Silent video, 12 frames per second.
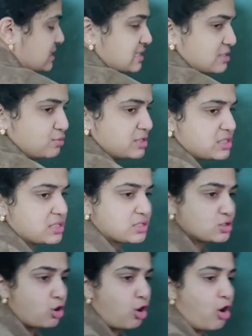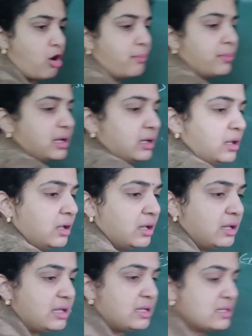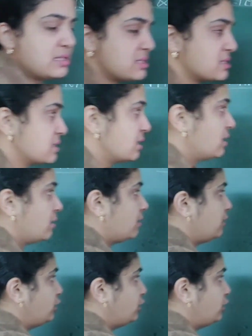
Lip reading: disease which is common is